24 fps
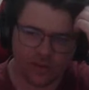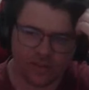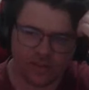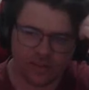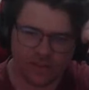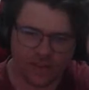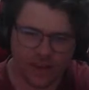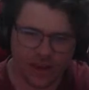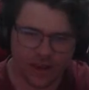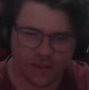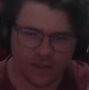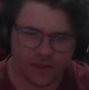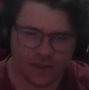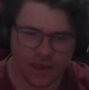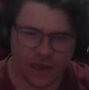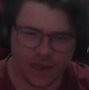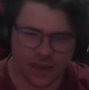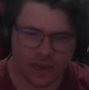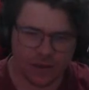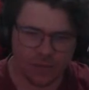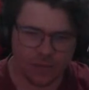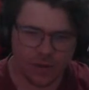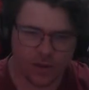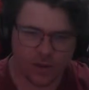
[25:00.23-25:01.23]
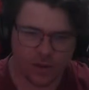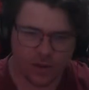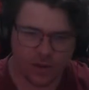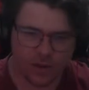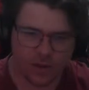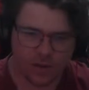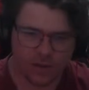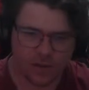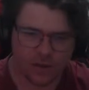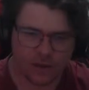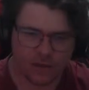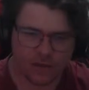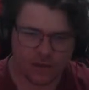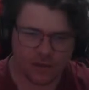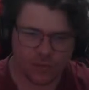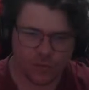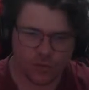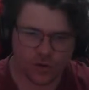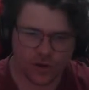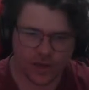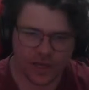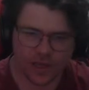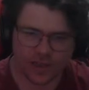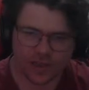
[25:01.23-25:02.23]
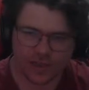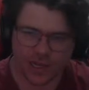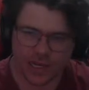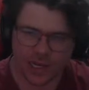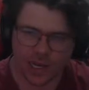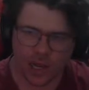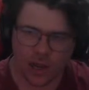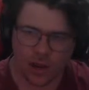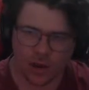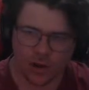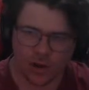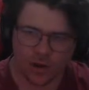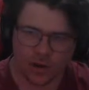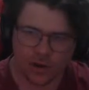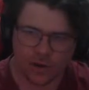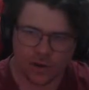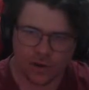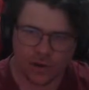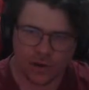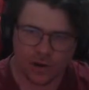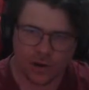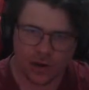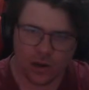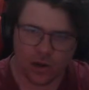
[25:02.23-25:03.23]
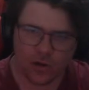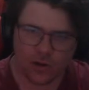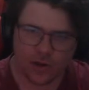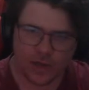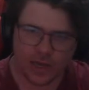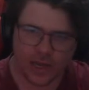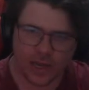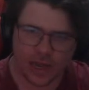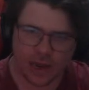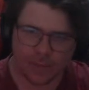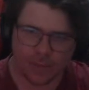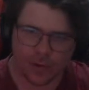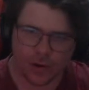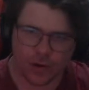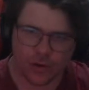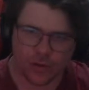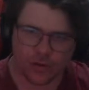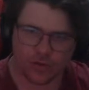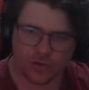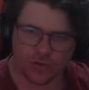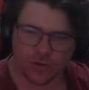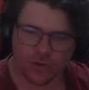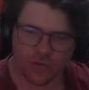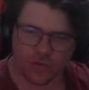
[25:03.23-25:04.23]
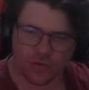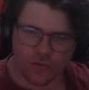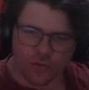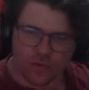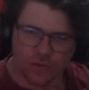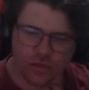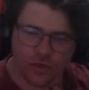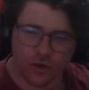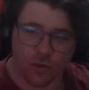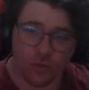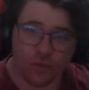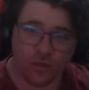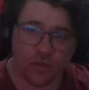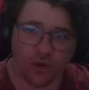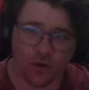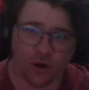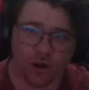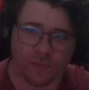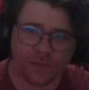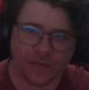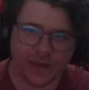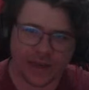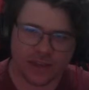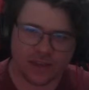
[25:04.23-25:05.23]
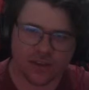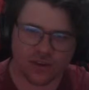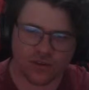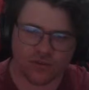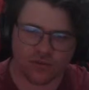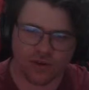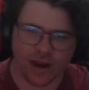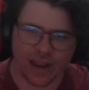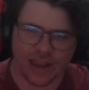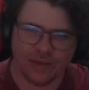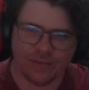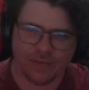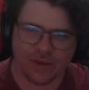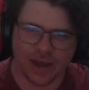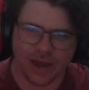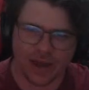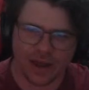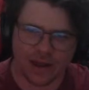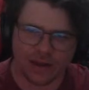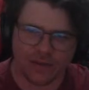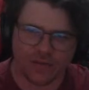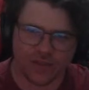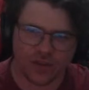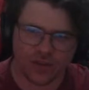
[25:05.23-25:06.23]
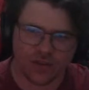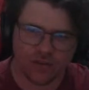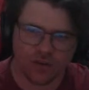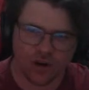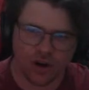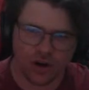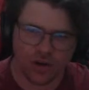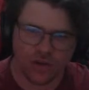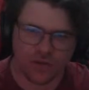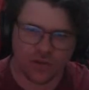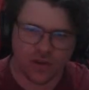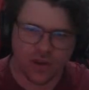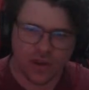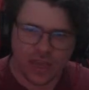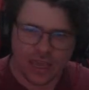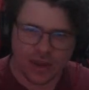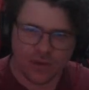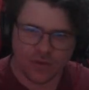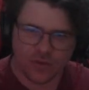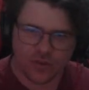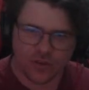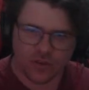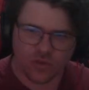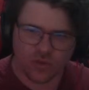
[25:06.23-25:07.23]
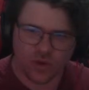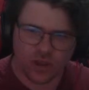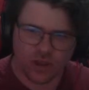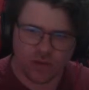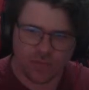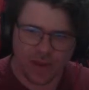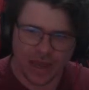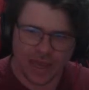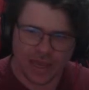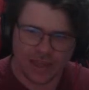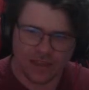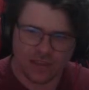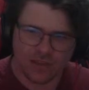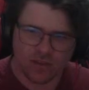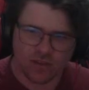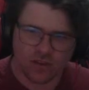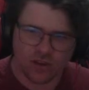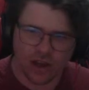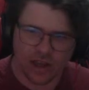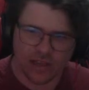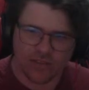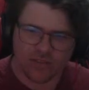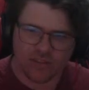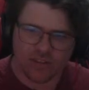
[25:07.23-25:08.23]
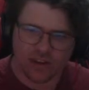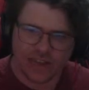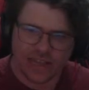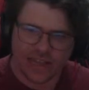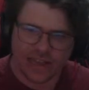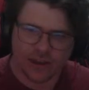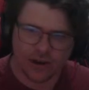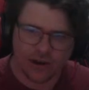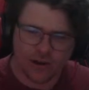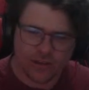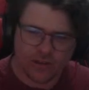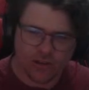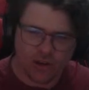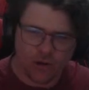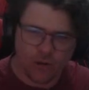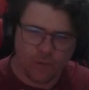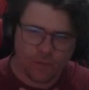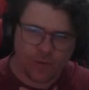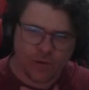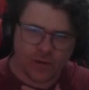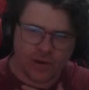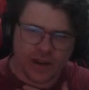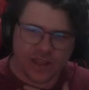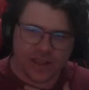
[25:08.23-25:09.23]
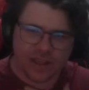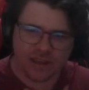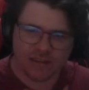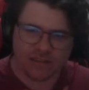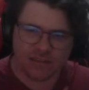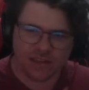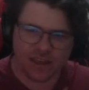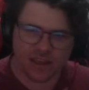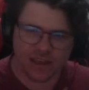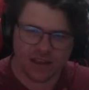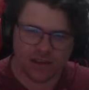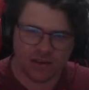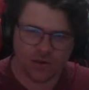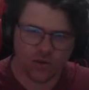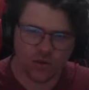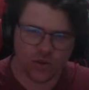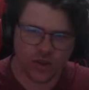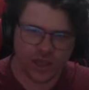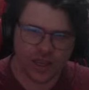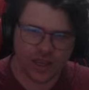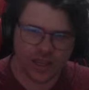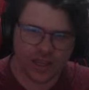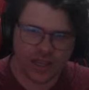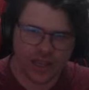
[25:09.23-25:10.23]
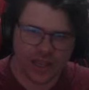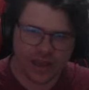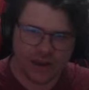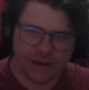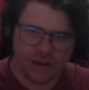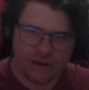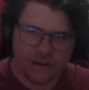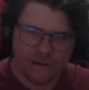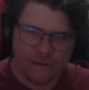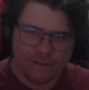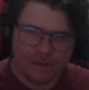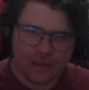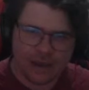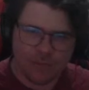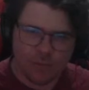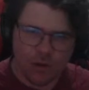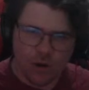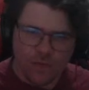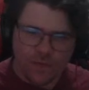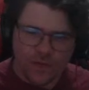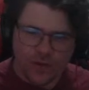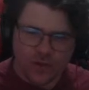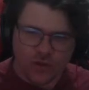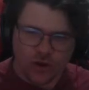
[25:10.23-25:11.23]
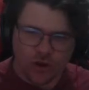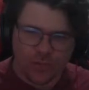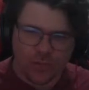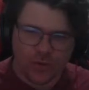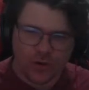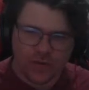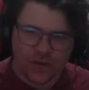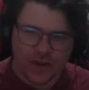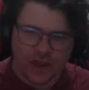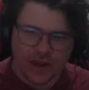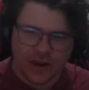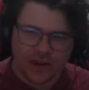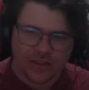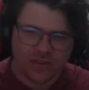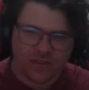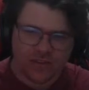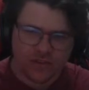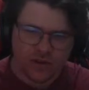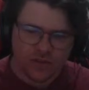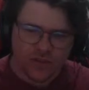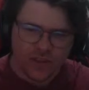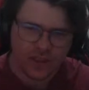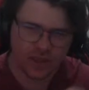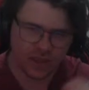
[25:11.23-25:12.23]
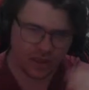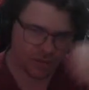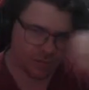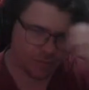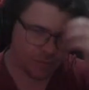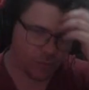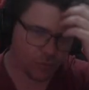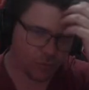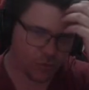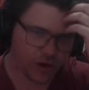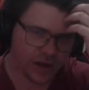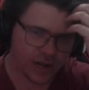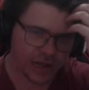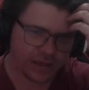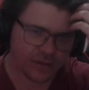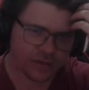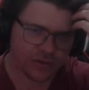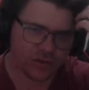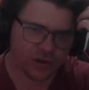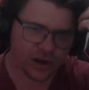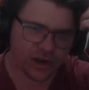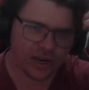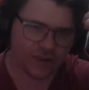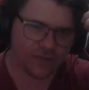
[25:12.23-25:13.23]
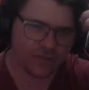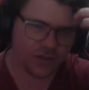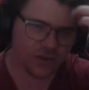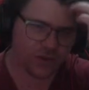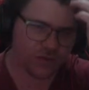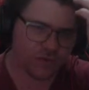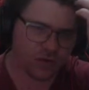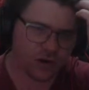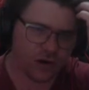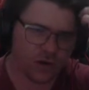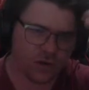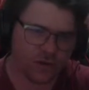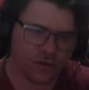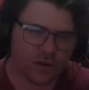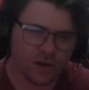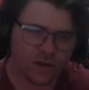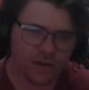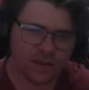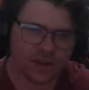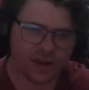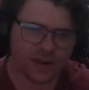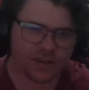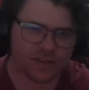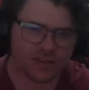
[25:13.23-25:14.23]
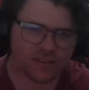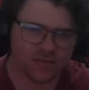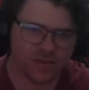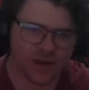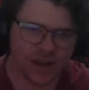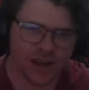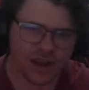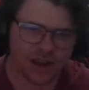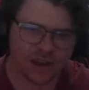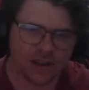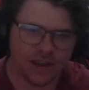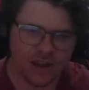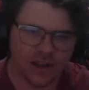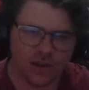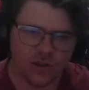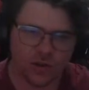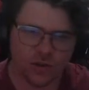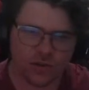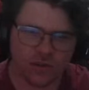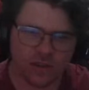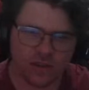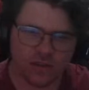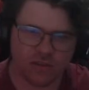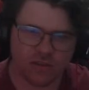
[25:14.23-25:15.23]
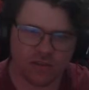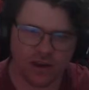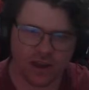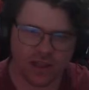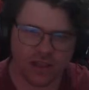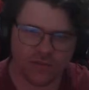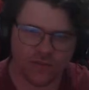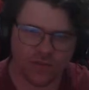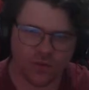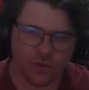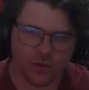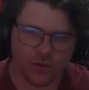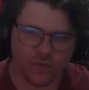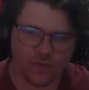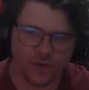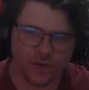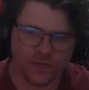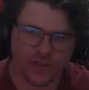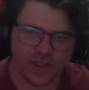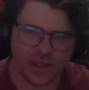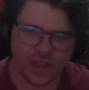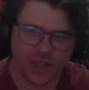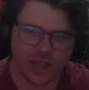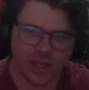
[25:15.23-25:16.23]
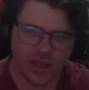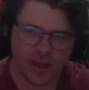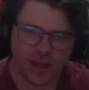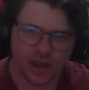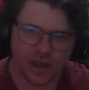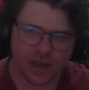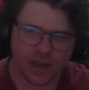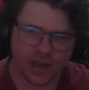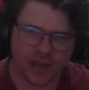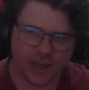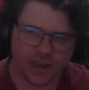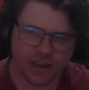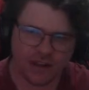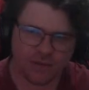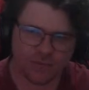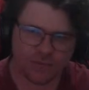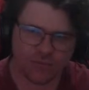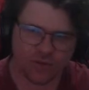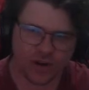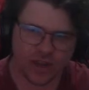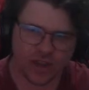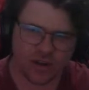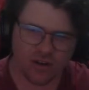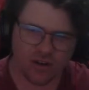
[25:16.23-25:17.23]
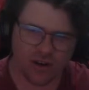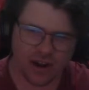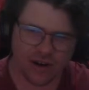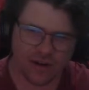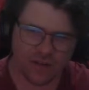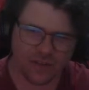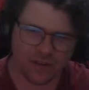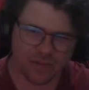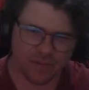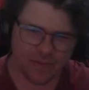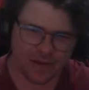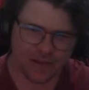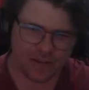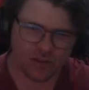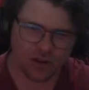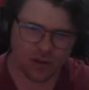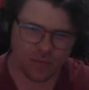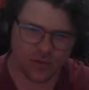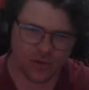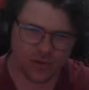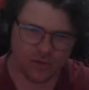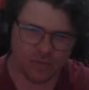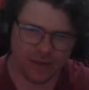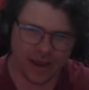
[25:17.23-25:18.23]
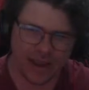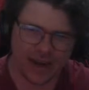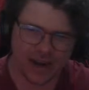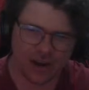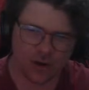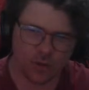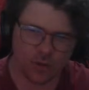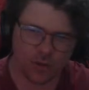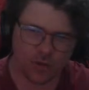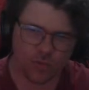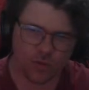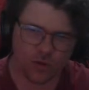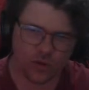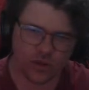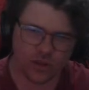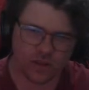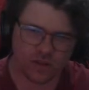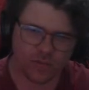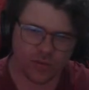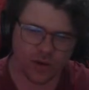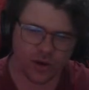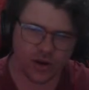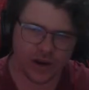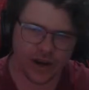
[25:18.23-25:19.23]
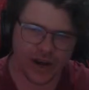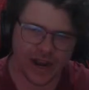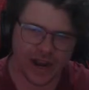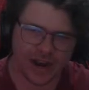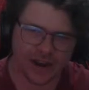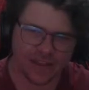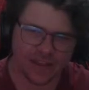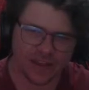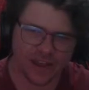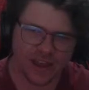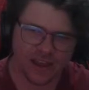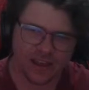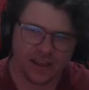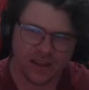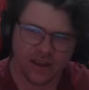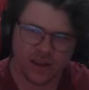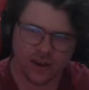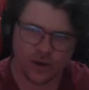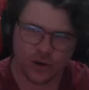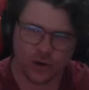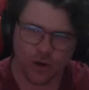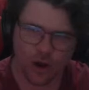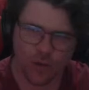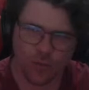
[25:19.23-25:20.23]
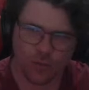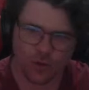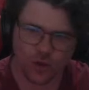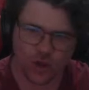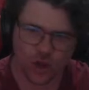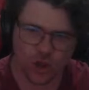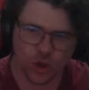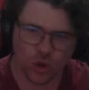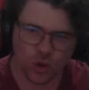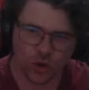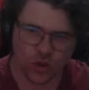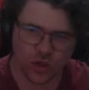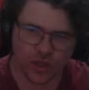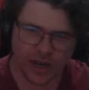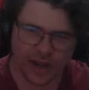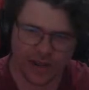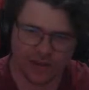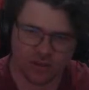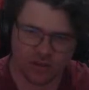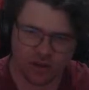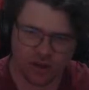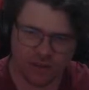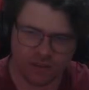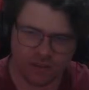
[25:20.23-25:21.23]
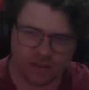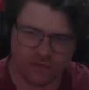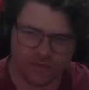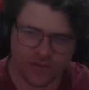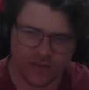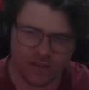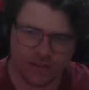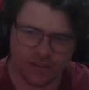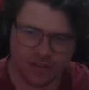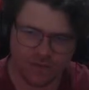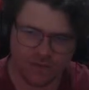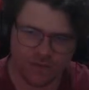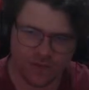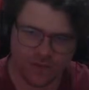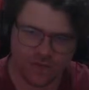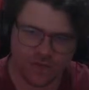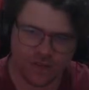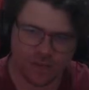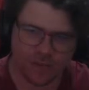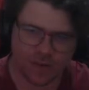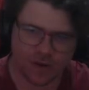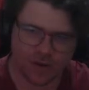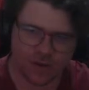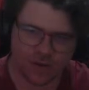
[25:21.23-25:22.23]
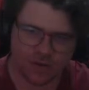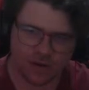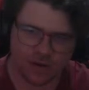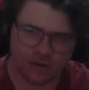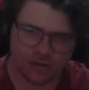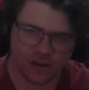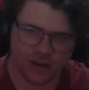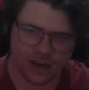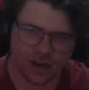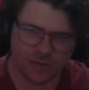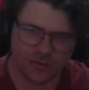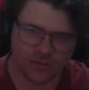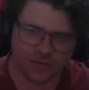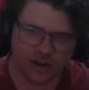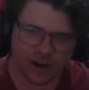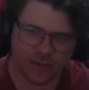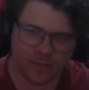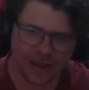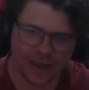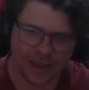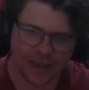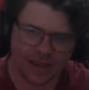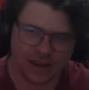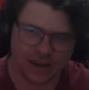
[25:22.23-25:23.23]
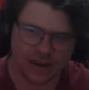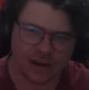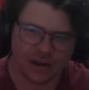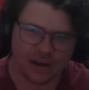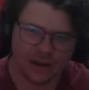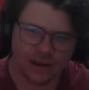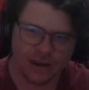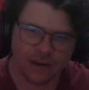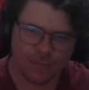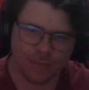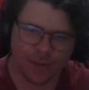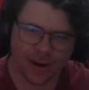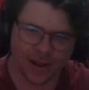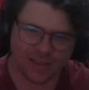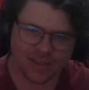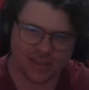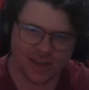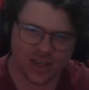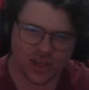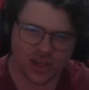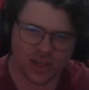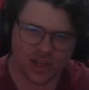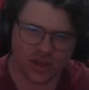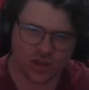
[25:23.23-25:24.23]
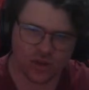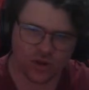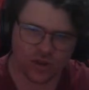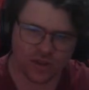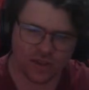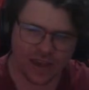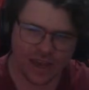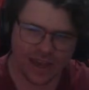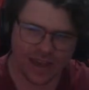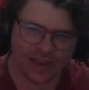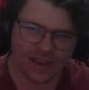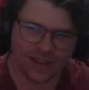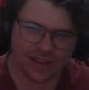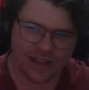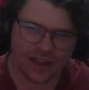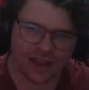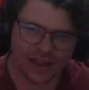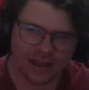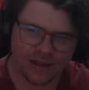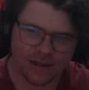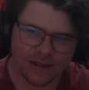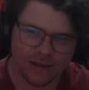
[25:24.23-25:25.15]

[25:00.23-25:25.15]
in the other game. Darcy Moore kicks it long. Long kick up goes Phil Thorpe. Takes a great mark for the Crows. He wants to switch it back inside. Saligo's open. He does take a good kick in the end. And Murphy's open on the broadcast side here for the Crows. Takes the mark. Looks inside the forward 50. A kick pretty high. Not the best option. Maynard almost pushed his opponent out of that. Noble just hooks it outside the defensive 50. But it looks like it's going to come straight back in. Butts actually should have taken that.